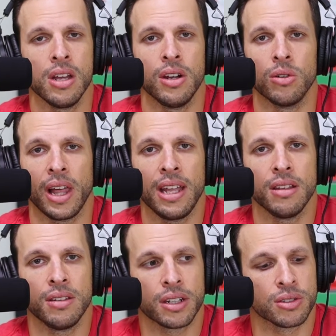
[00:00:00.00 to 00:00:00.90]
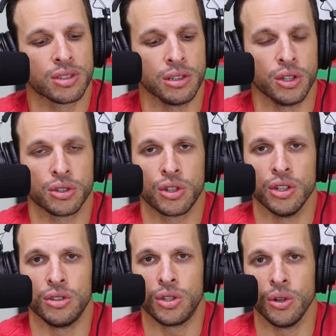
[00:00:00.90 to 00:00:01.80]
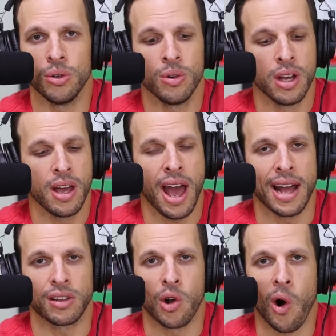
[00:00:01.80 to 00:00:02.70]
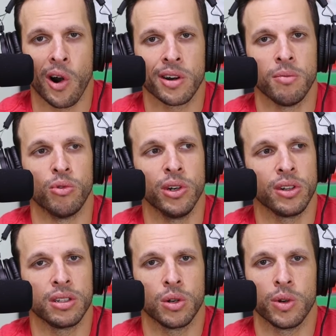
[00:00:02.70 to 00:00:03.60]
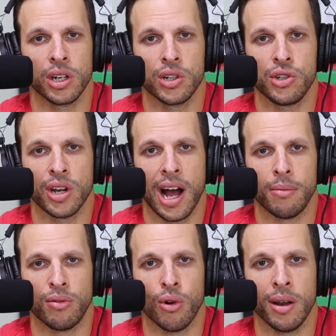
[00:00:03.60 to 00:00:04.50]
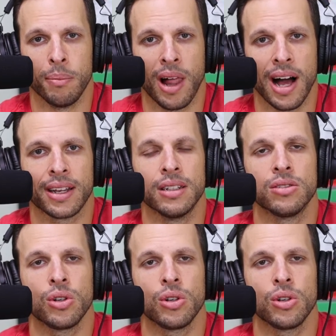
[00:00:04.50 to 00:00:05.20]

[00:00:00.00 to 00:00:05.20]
Landon Dickerson looks good too at the guard, really doing a good job of run blocking.